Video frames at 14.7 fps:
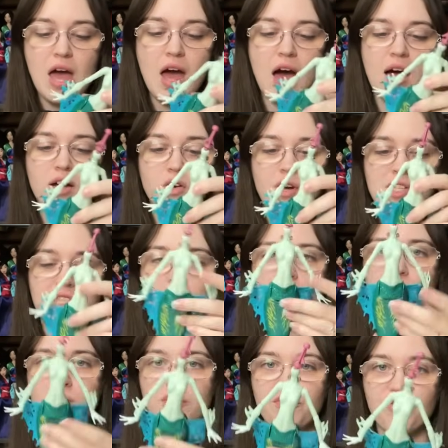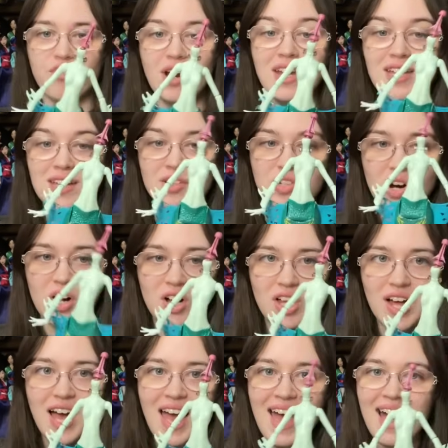A uh, Great Scarrier Reef Frankie doll.